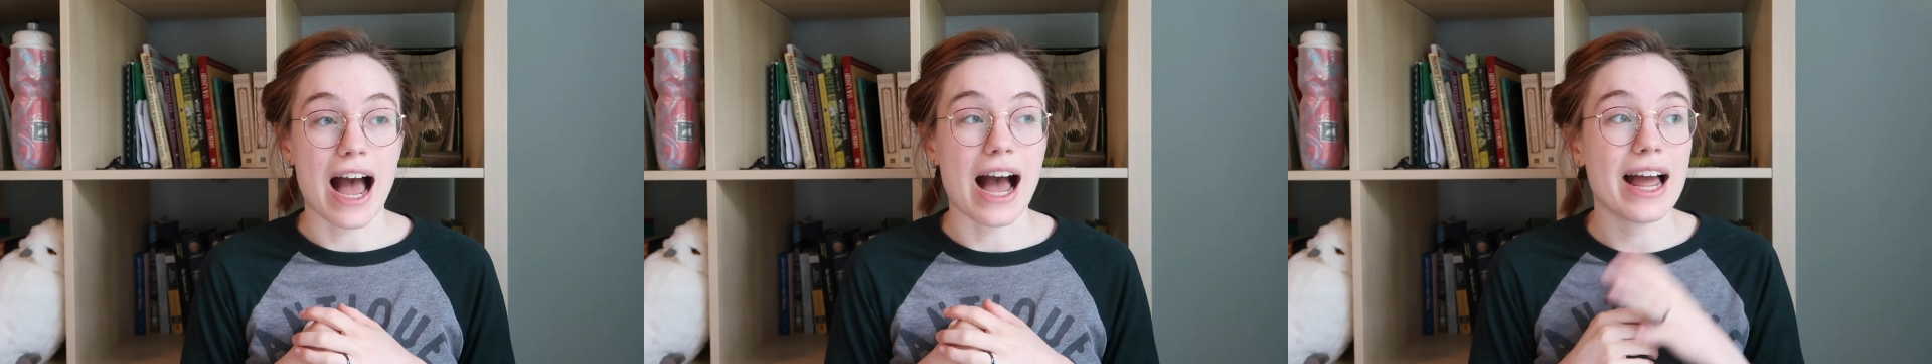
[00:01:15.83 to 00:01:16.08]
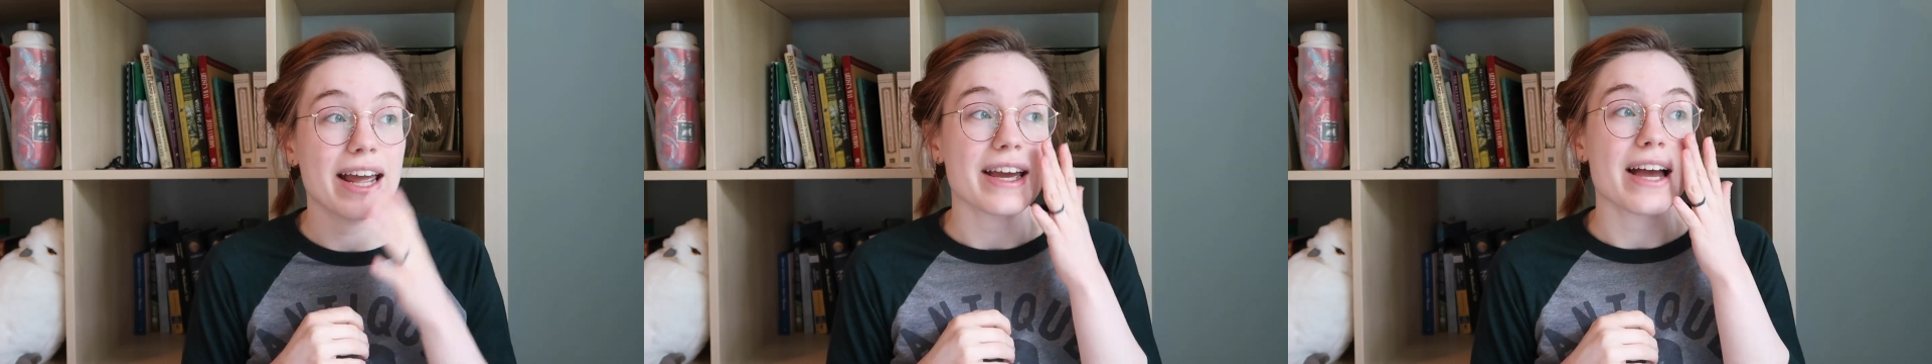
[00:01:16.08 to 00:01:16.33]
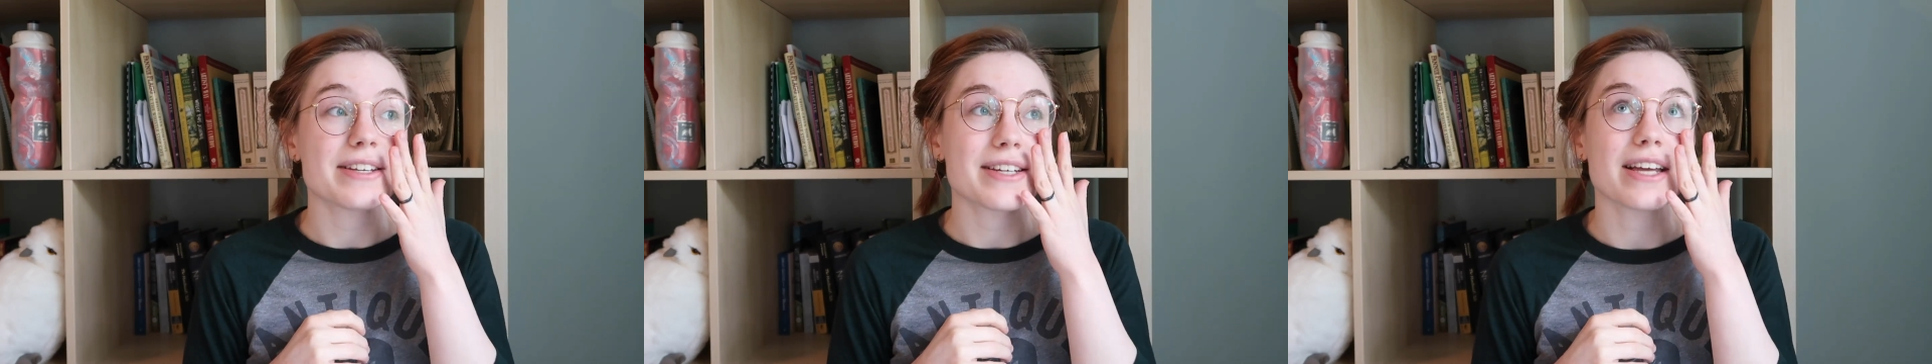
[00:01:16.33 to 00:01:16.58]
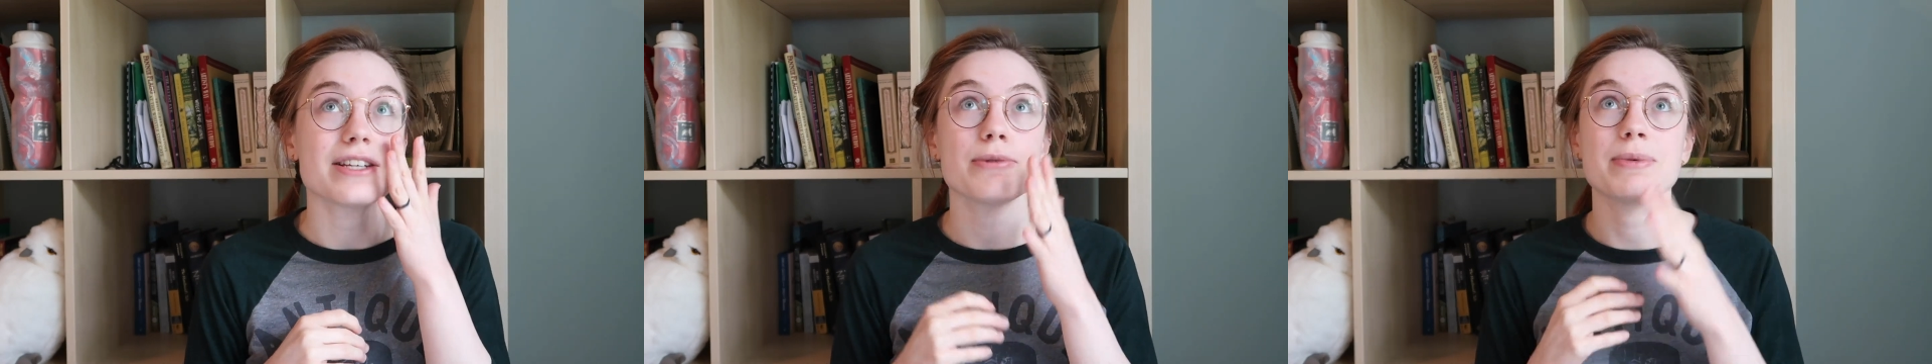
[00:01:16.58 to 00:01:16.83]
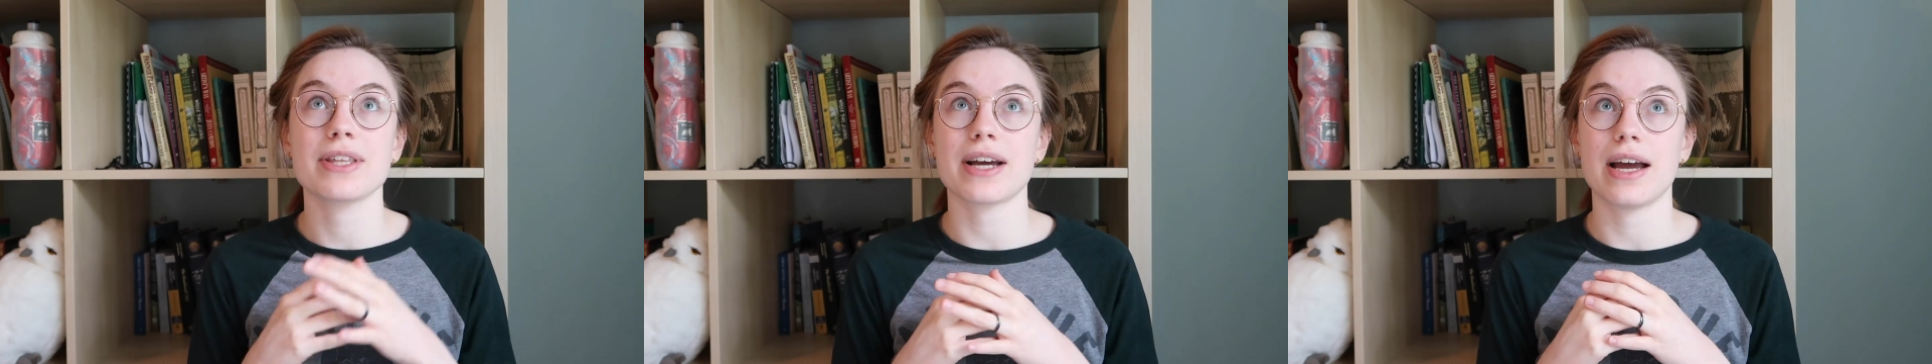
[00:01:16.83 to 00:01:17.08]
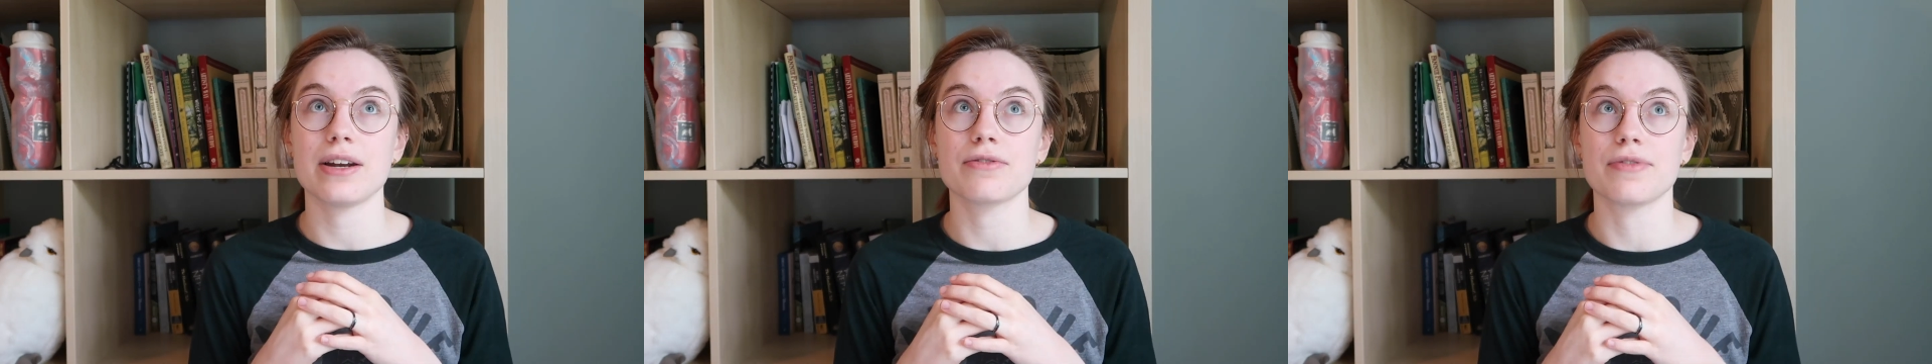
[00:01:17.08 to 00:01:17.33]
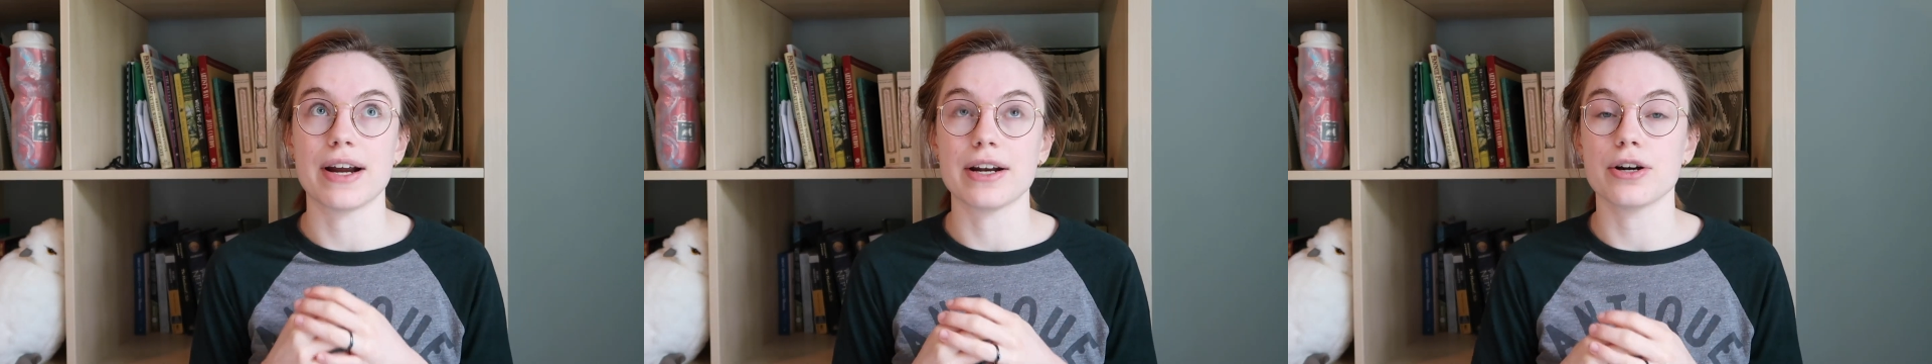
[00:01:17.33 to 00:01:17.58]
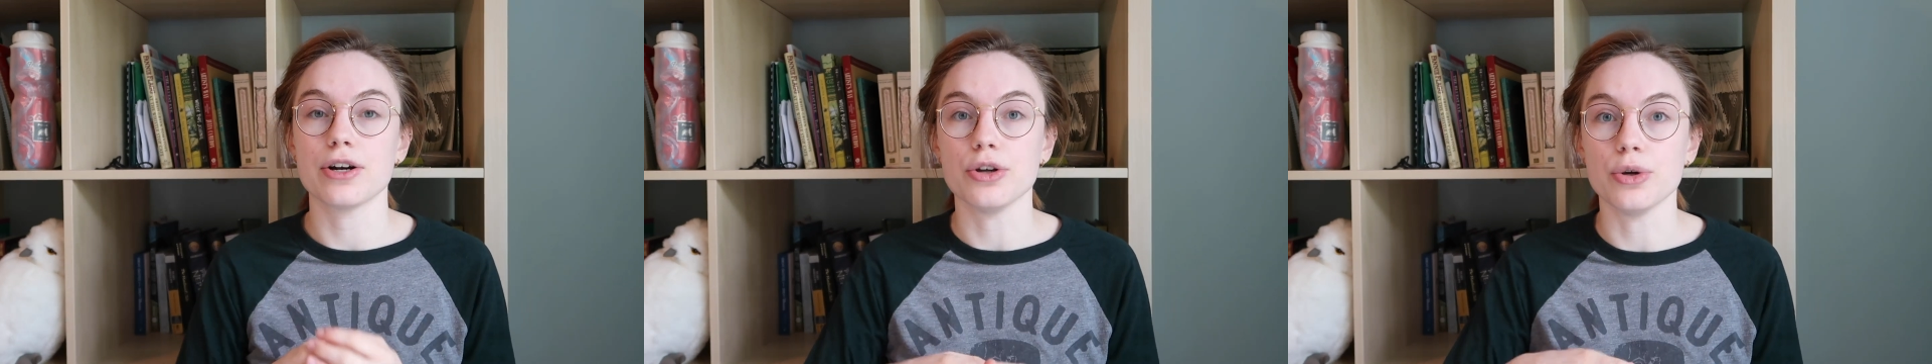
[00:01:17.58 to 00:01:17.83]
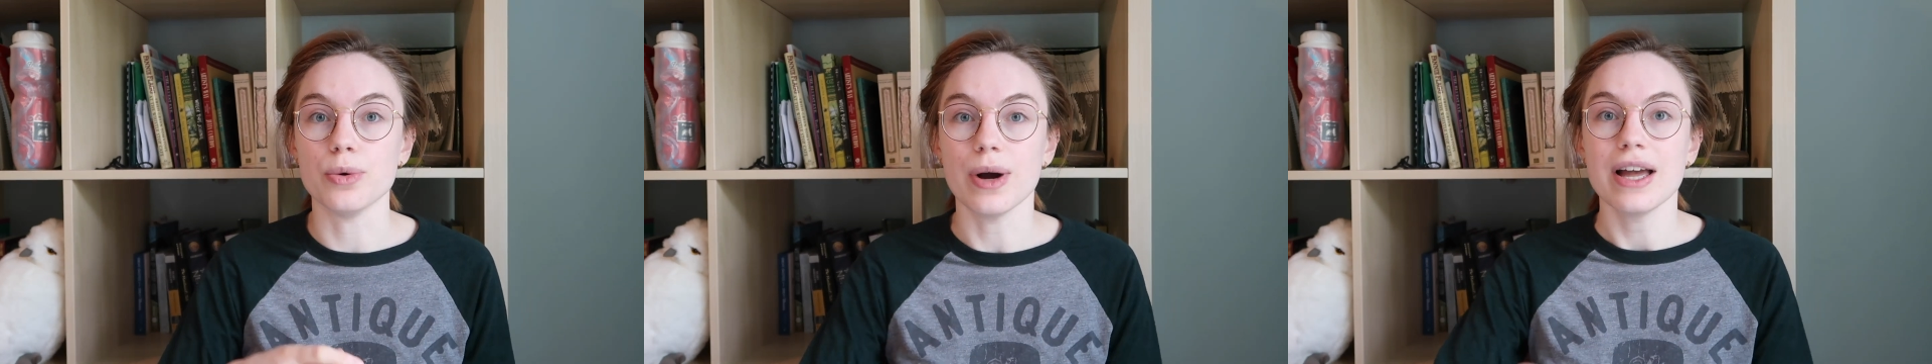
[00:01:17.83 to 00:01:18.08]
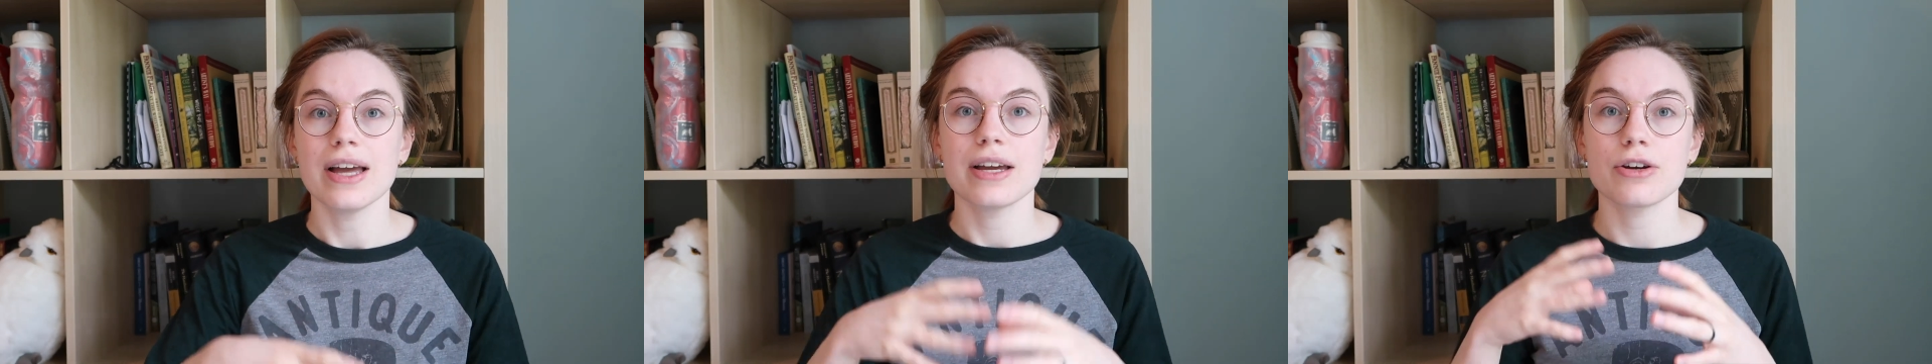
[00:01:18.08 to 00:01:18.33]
I tend to be the kind of writer who